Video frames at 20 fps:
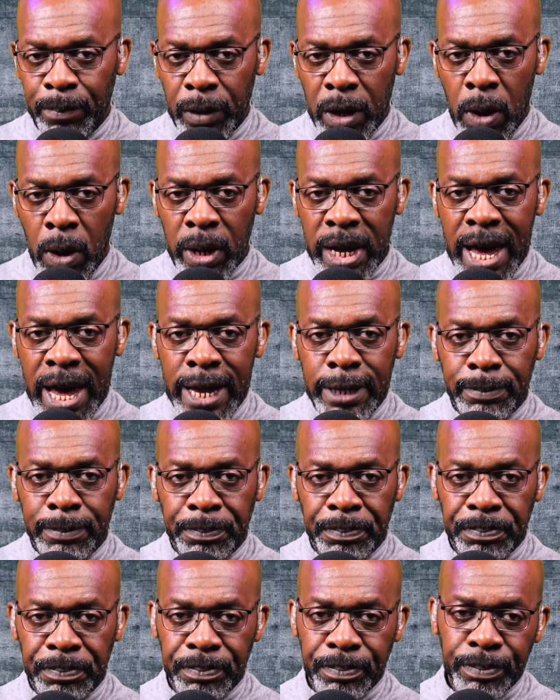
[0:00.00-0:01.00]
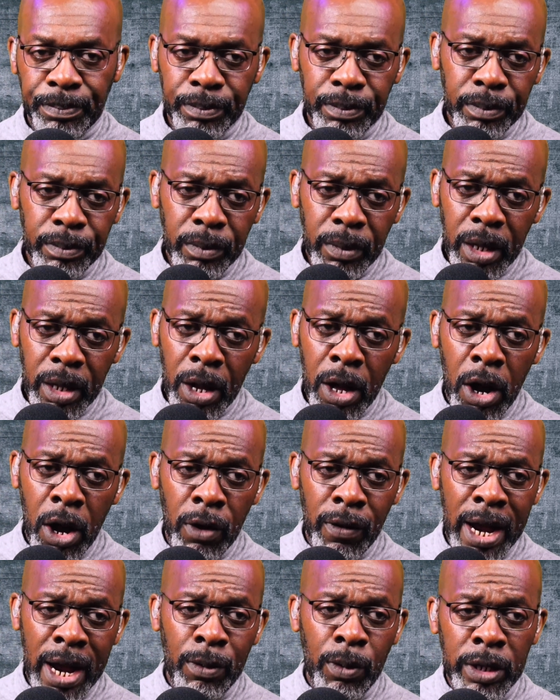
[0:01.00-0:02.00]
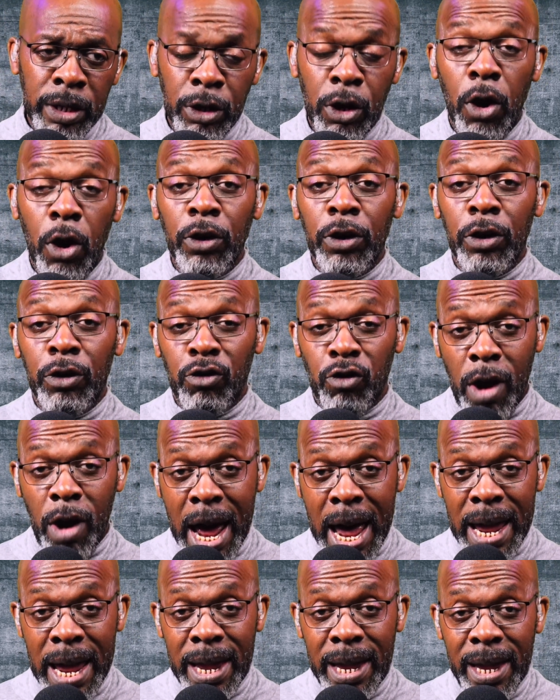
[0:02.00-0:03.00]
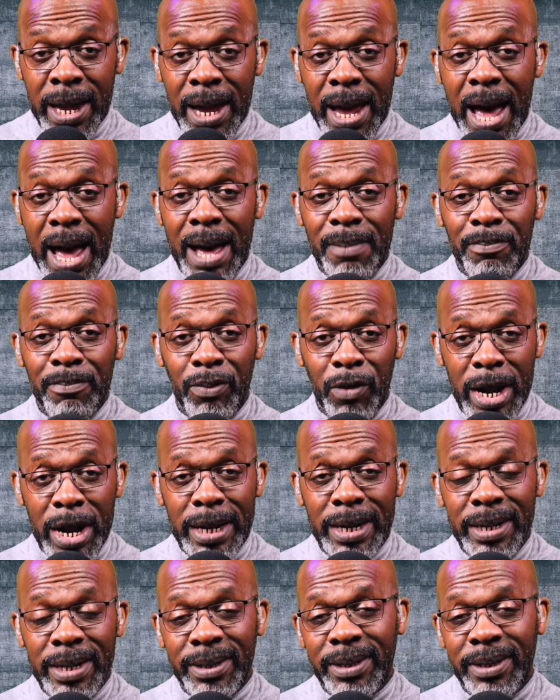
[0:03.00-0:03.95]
Okay? All right, we're going to try and bring this.